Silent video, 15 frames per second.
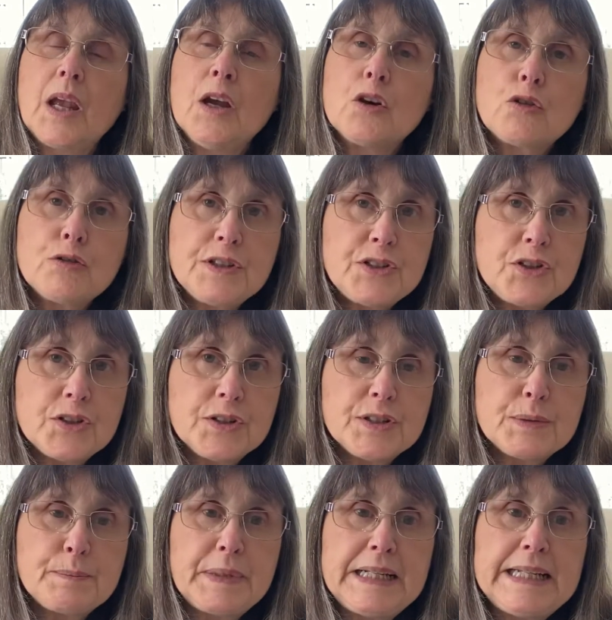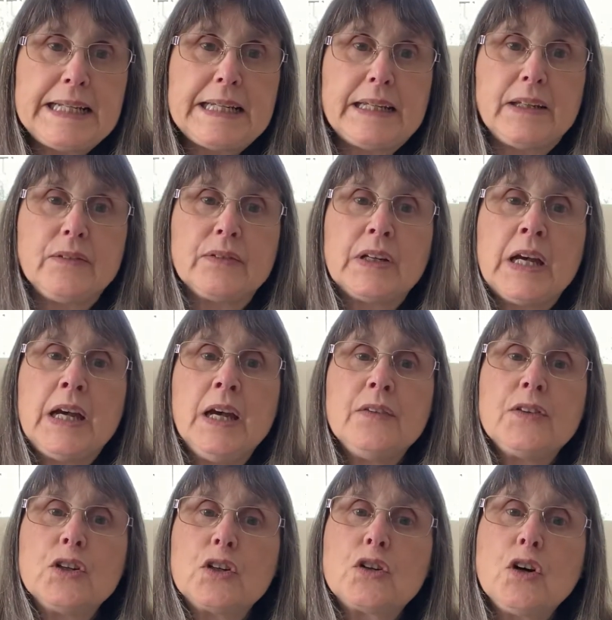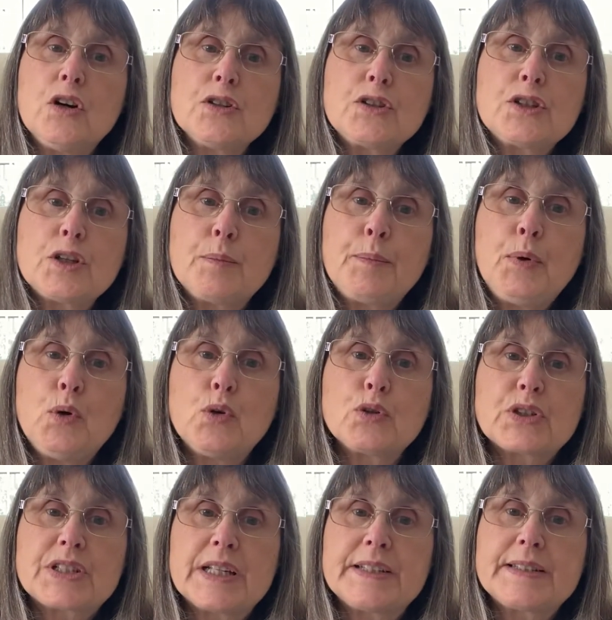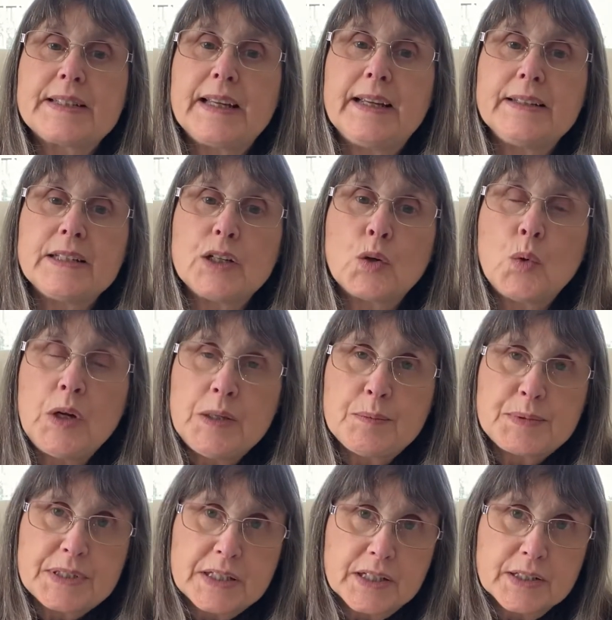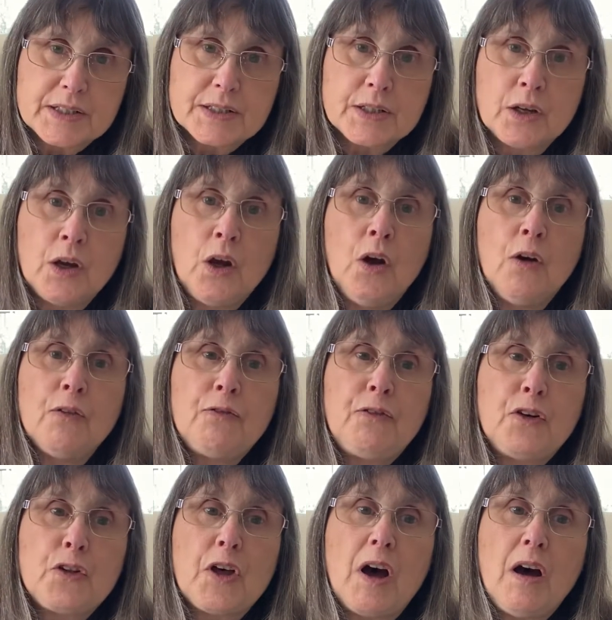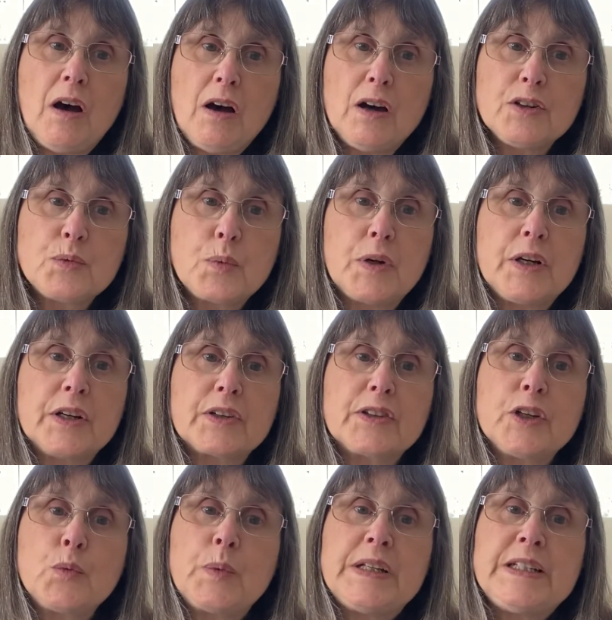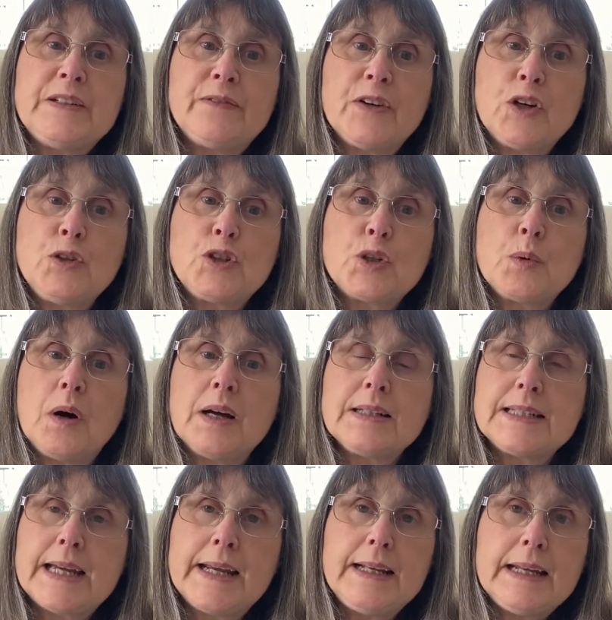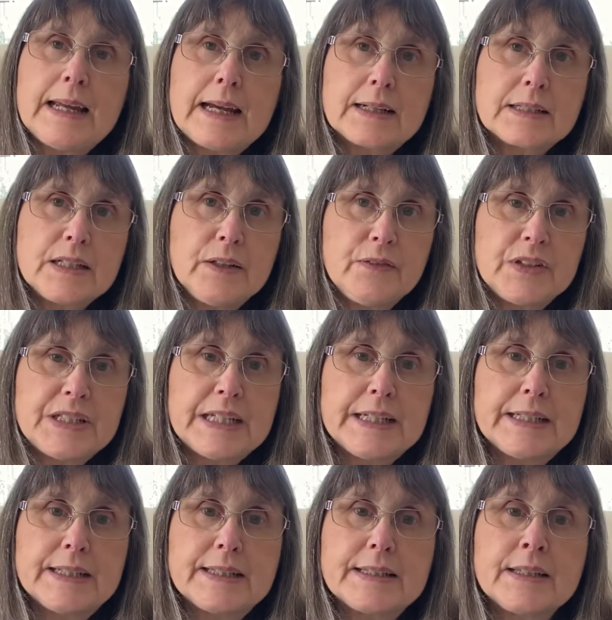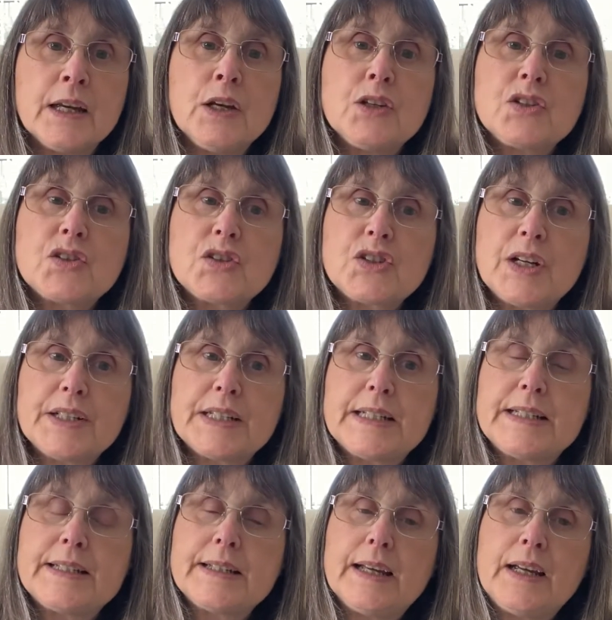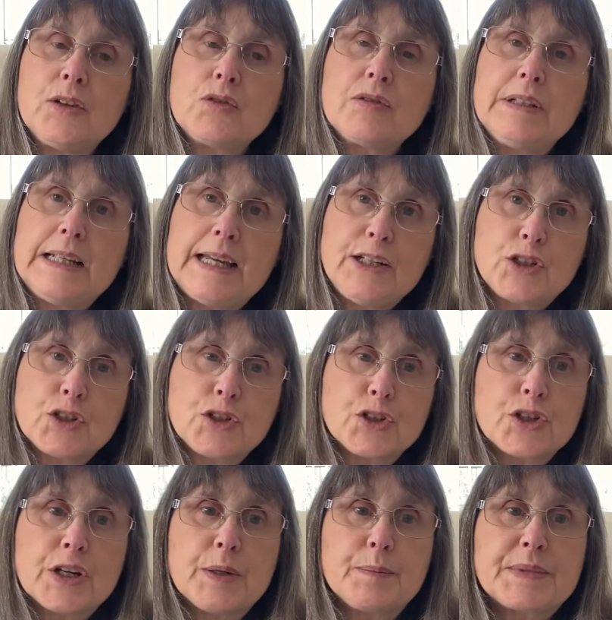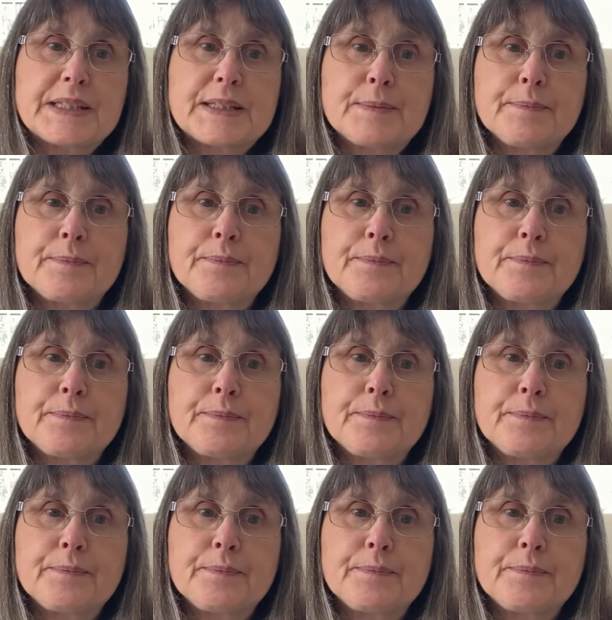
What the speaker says: Christians believe that God supports us and equips us for the hard work that we devote to our daily activities, studies, and relationships.